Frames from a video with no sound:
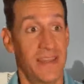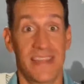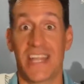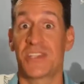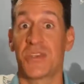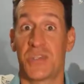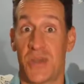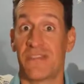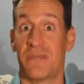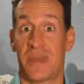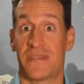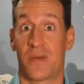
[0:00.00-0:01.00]
That's what you have
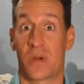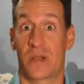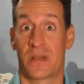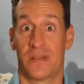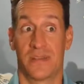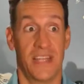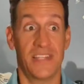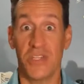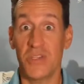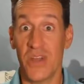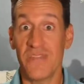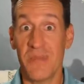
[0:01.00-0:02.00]
me for. That's
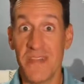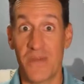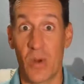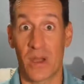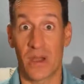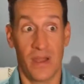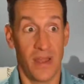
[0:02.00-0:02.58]
what you have me for.